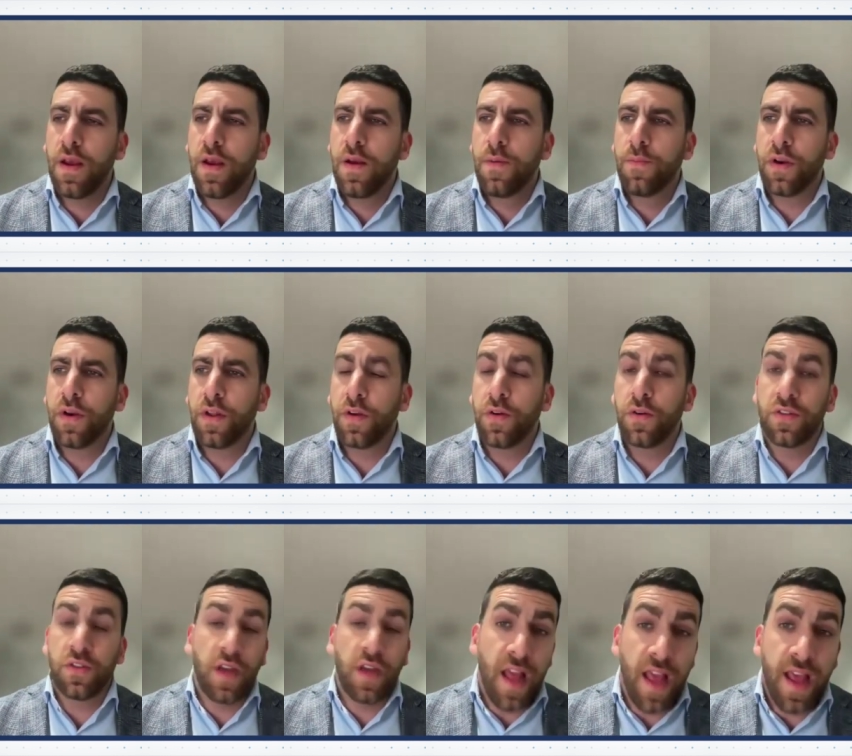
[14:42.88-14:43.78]
pretty good.
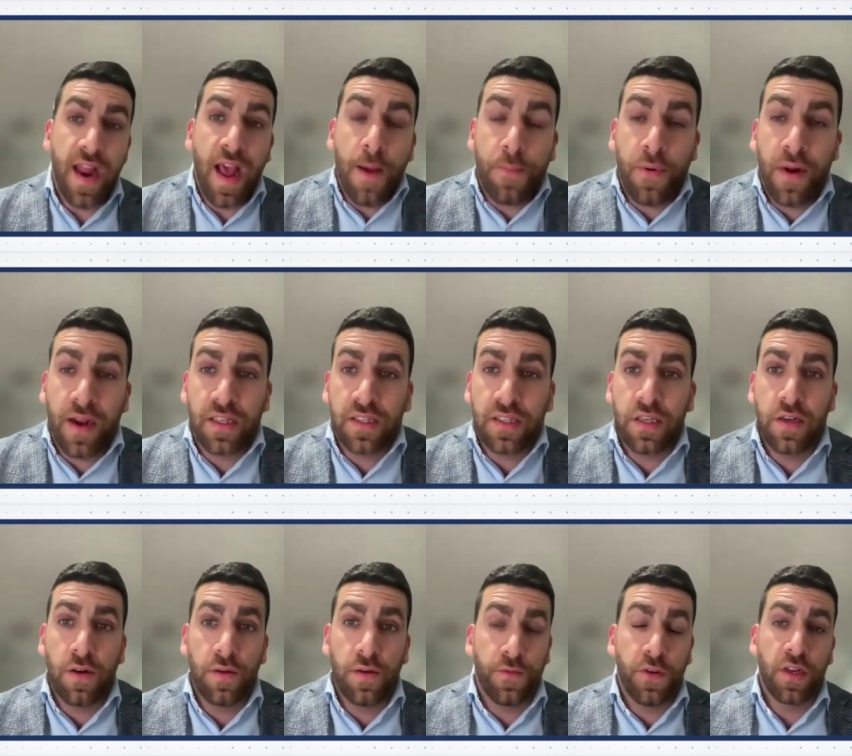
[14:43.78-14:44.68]
So in our practice
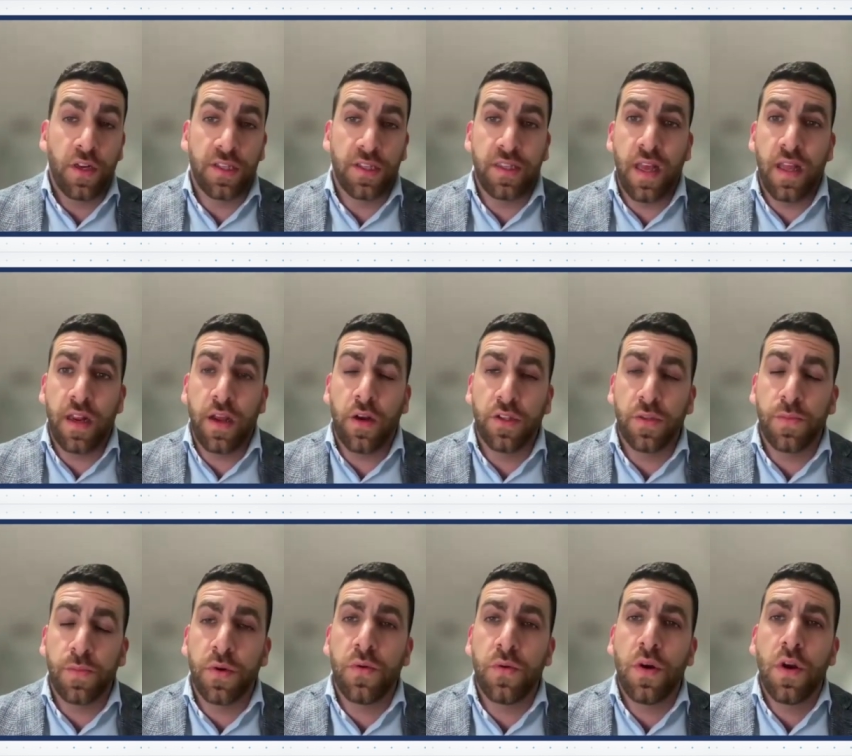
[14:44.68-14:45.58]
here at Fiona Stanley
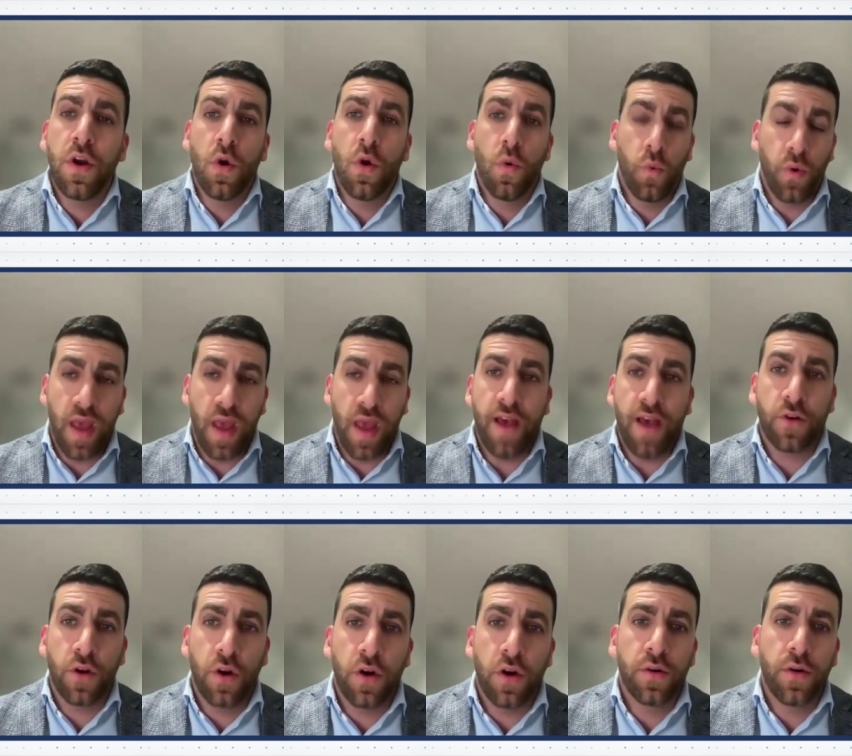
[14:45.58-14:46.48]
Hospital, we have
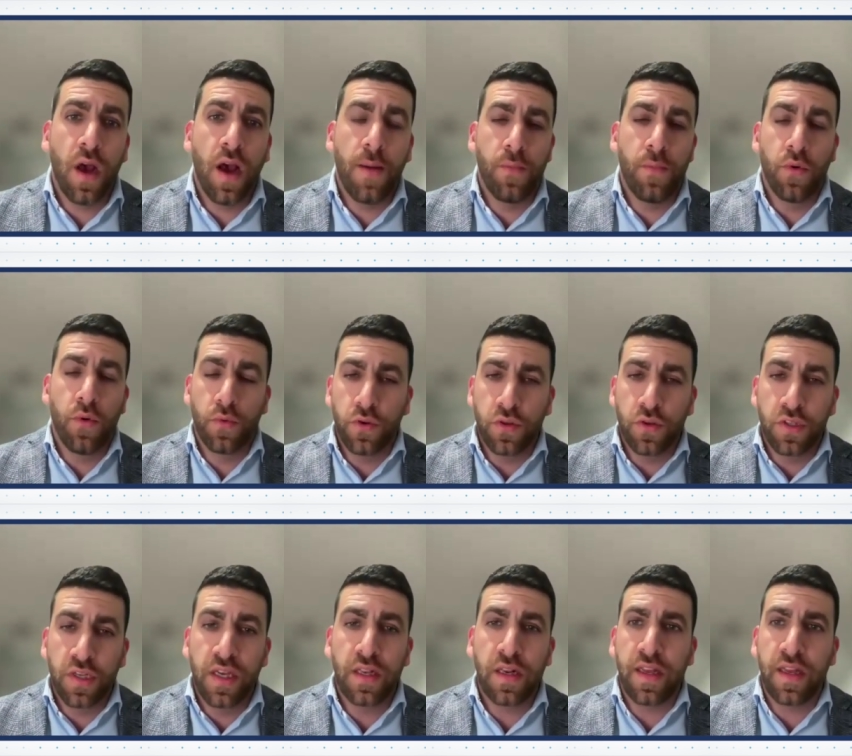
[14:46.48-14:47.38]
gone more
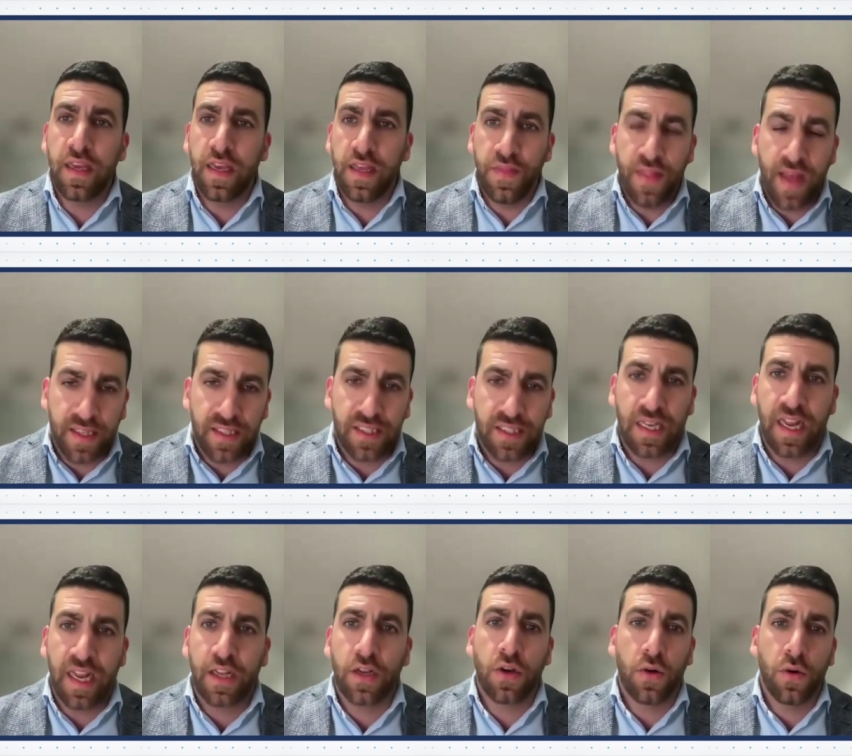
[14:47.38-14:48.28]
routinely in that
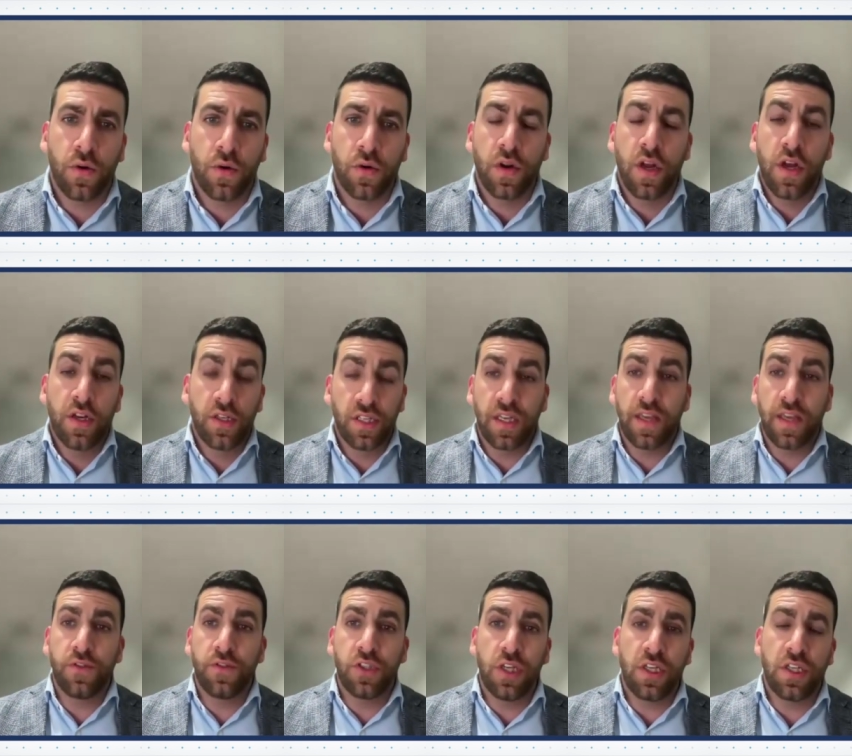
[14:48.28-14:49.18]
select cohort to
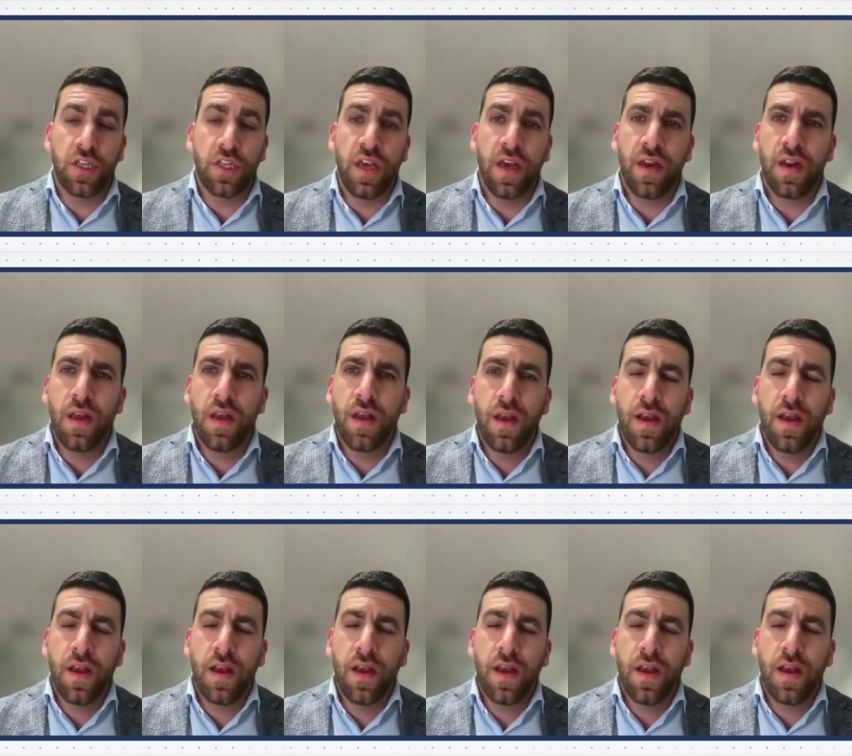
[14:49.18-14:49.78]
give GTN.